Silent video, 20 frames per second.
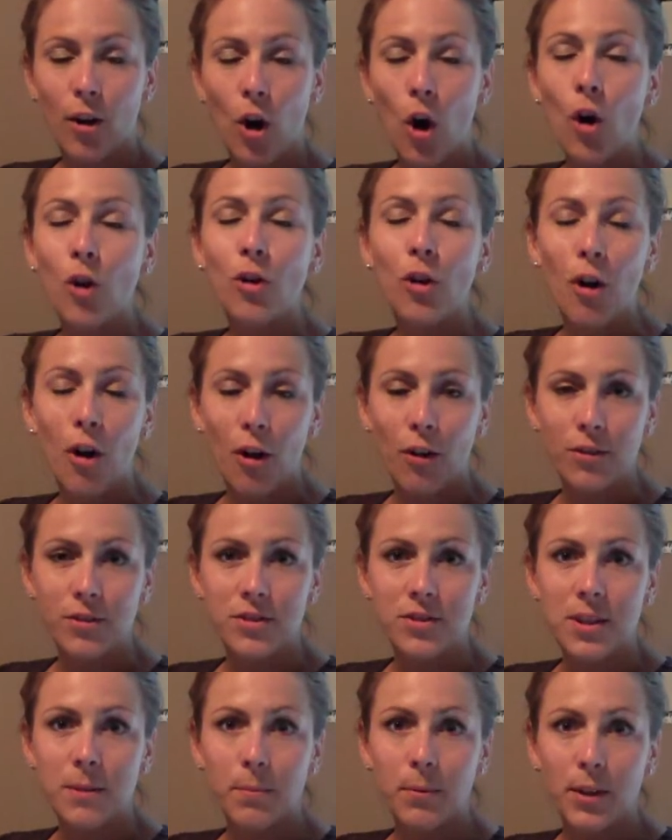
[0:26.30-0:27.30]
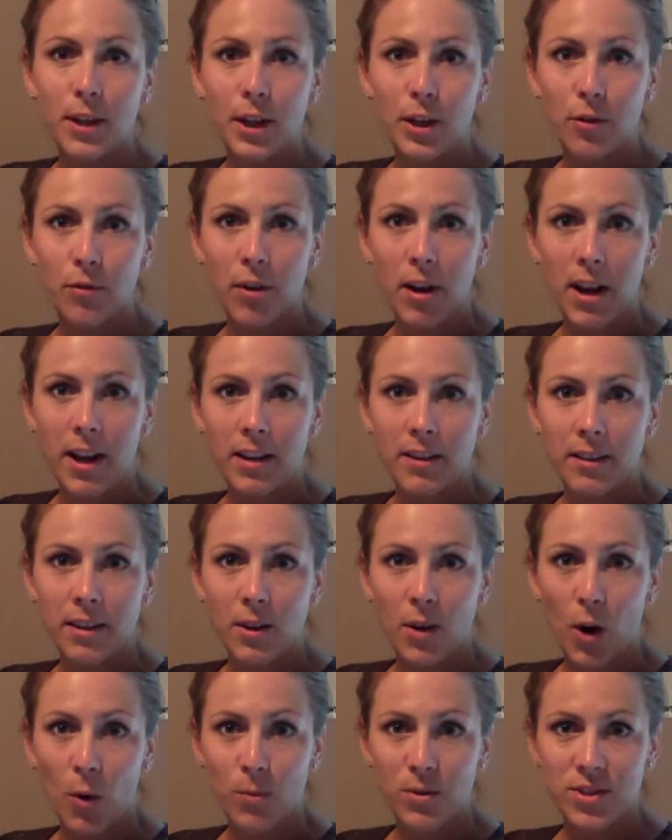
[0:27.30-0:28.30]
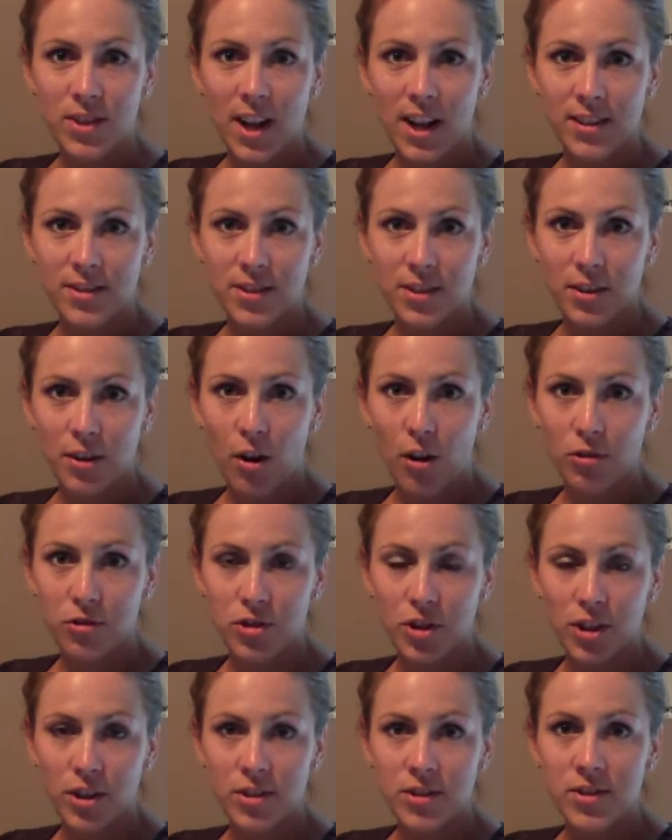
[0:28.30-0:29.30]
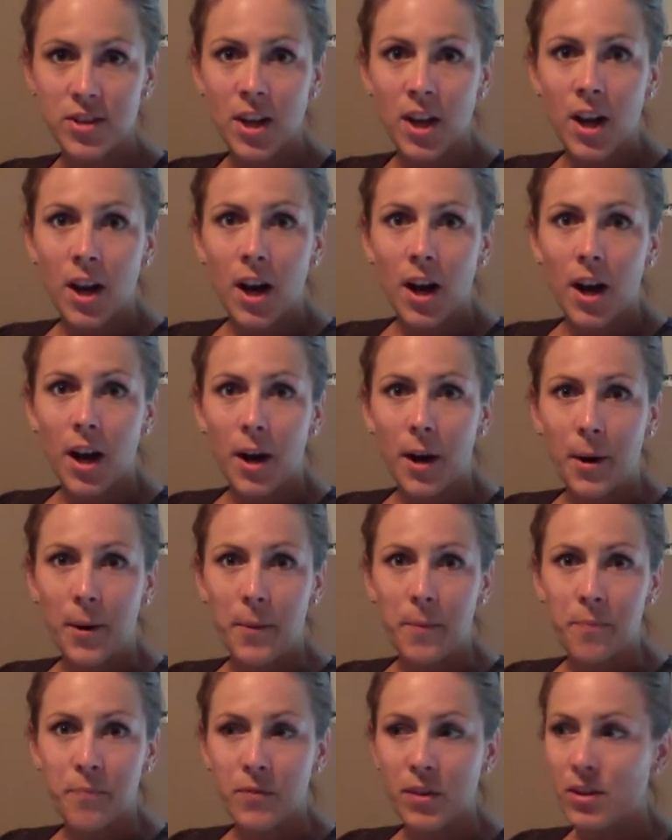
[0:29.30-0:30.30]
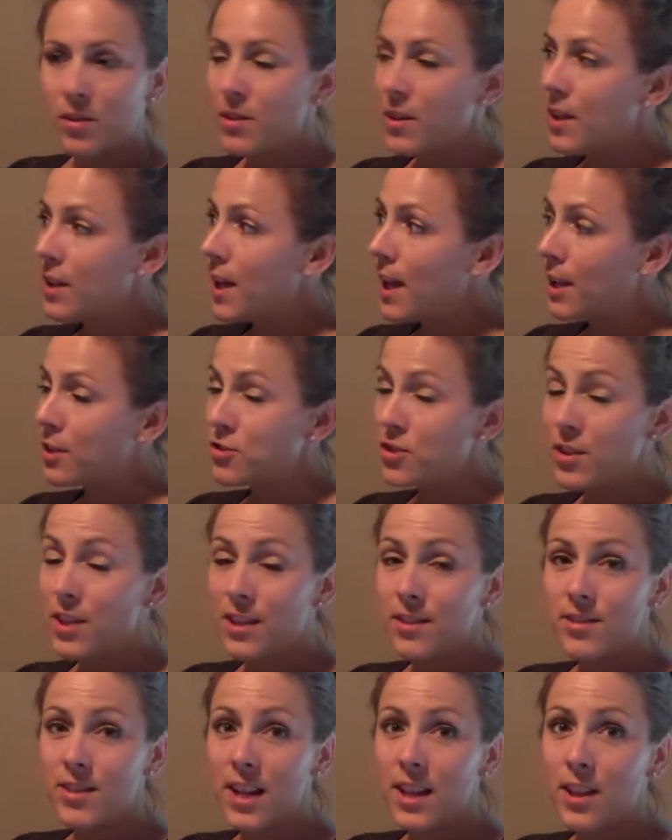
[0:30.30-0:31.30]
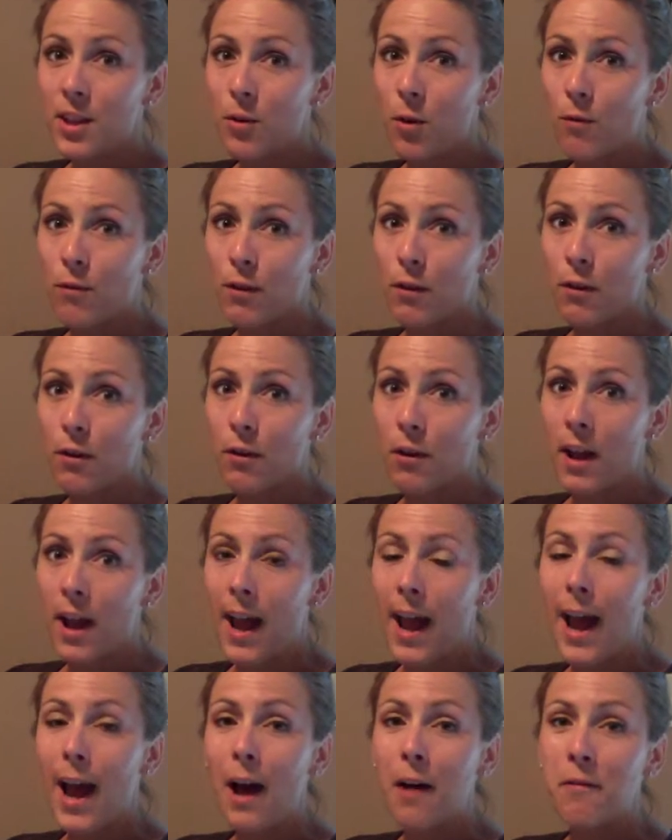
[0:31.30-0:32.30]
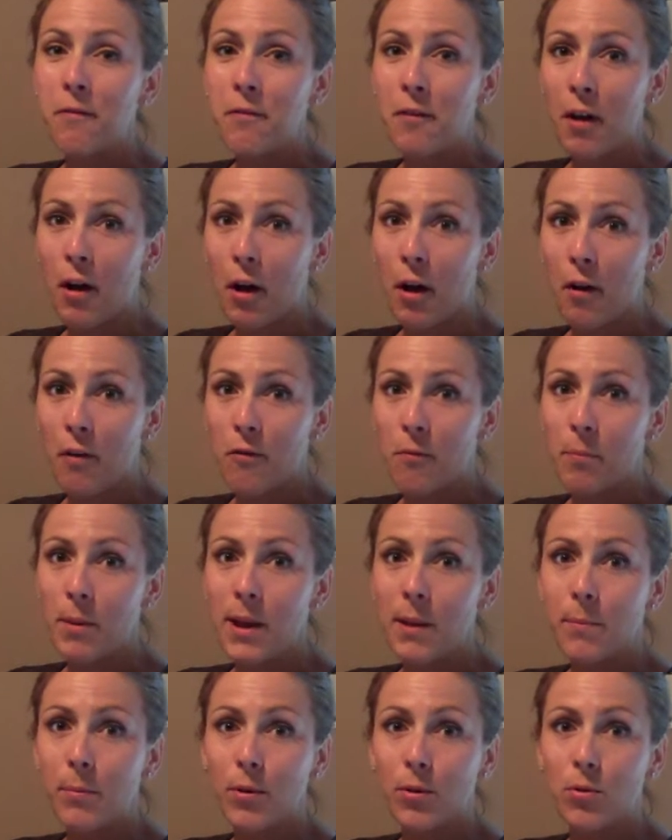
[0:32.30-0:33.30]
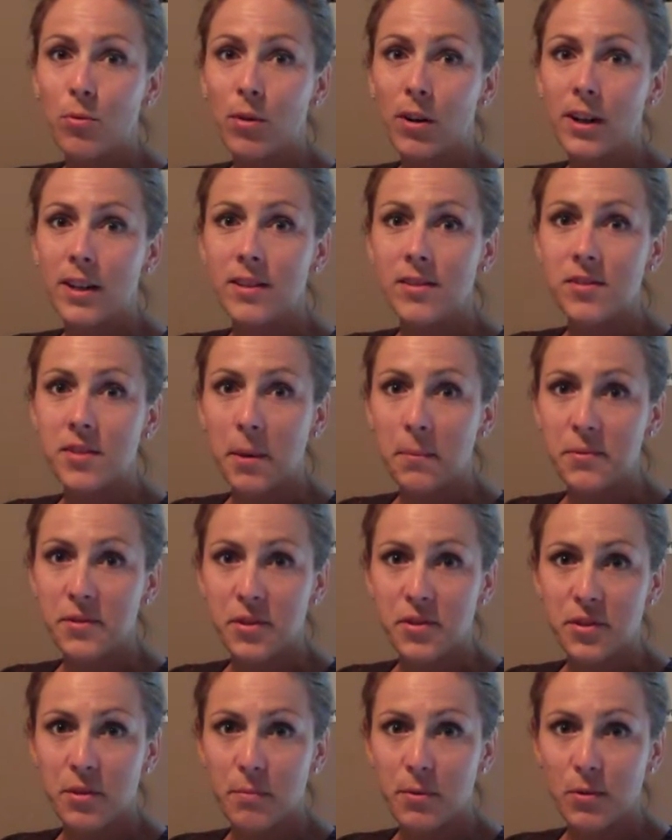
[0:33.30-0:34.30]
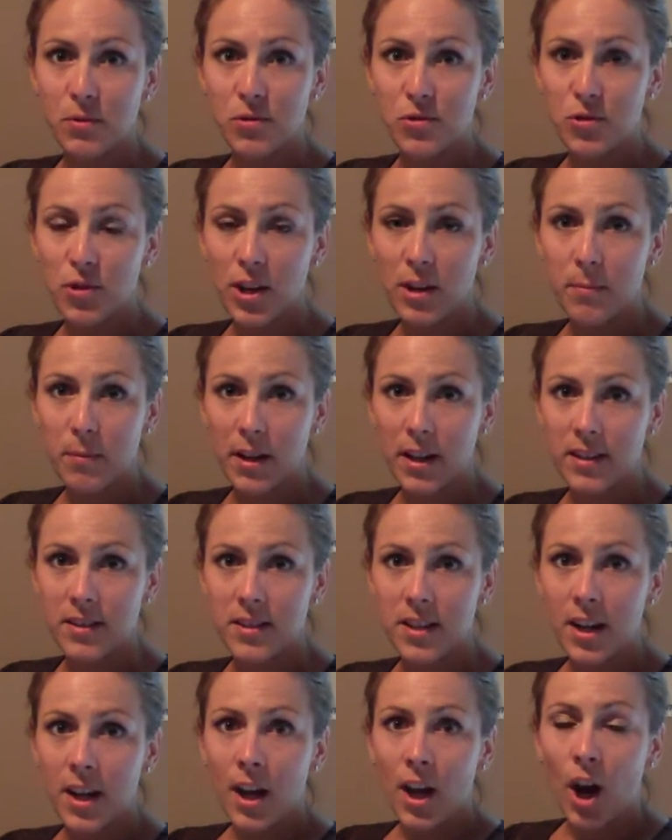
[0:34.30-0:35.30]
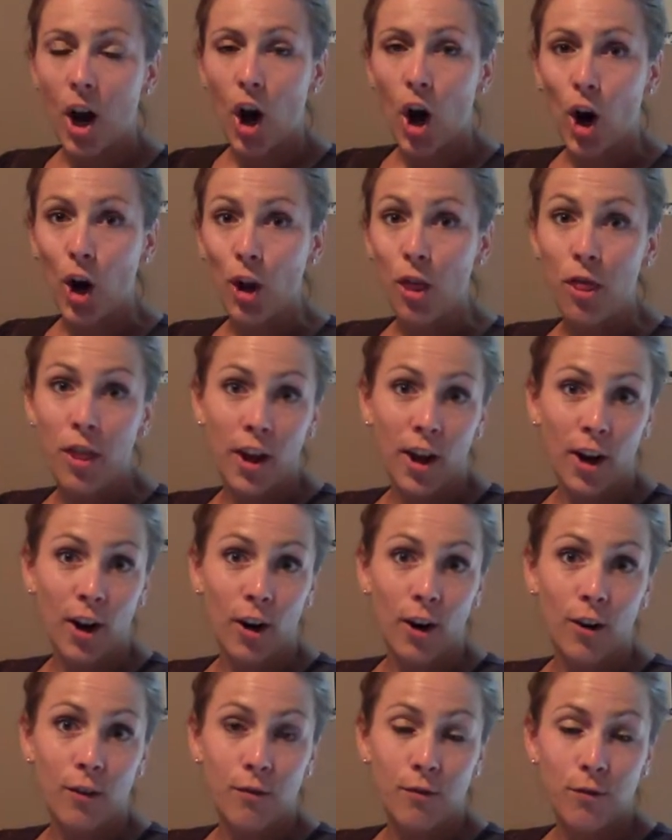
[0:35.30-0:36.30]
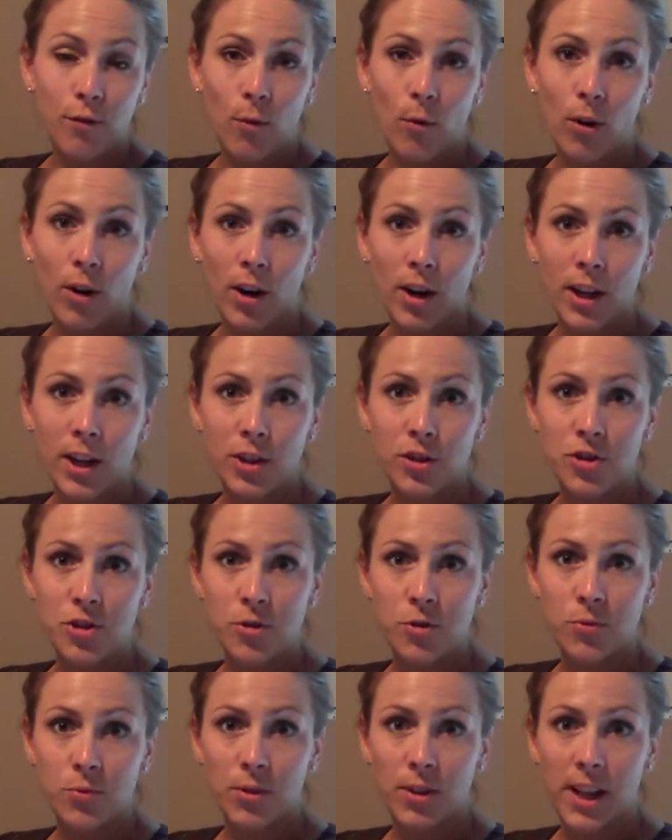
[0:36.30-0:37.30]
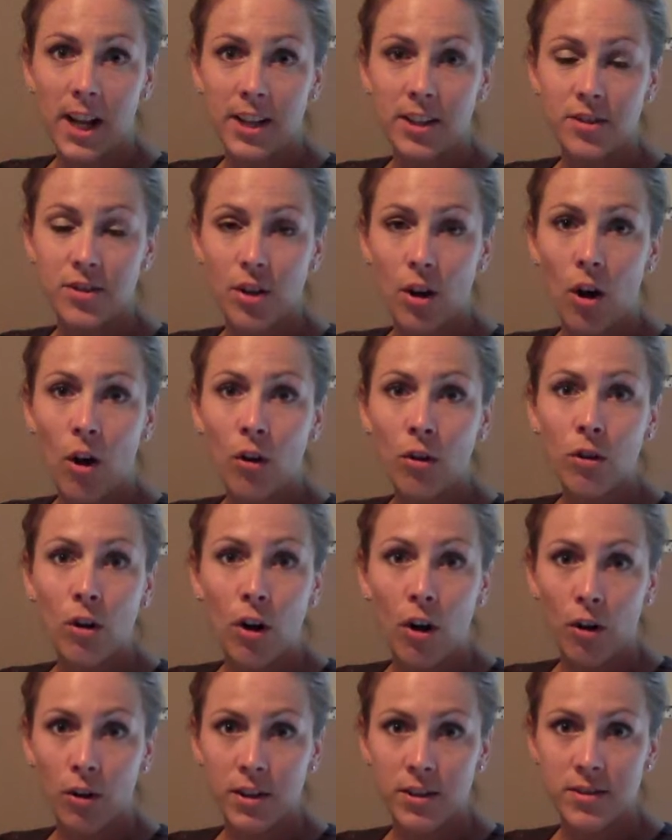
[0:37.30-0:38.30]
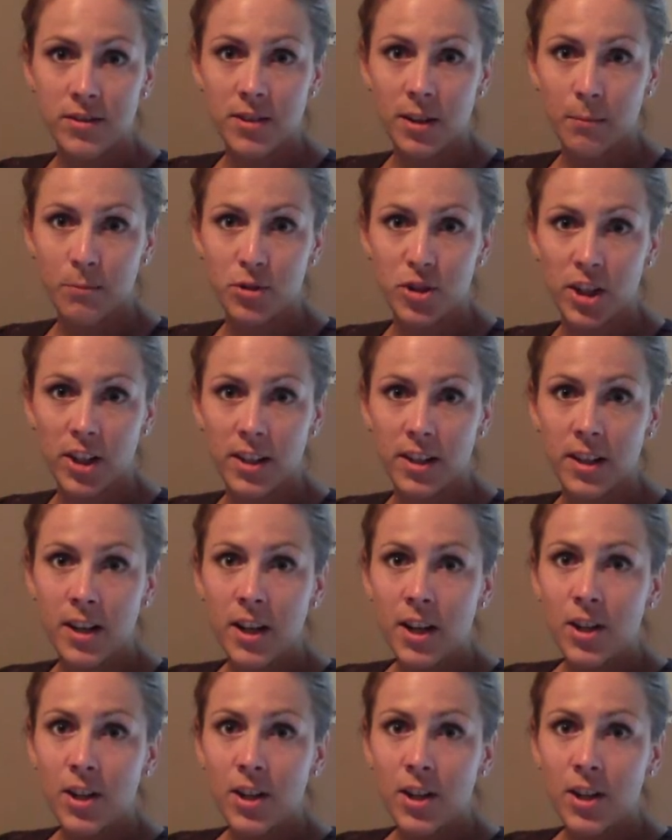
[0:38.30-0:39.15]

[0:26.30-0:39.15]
or alcohol is deeply ingrained in our Wisconsin cultures. Actually, they say that over half of people who are in substance abuse treatment are there for issues related to alcohol consumption.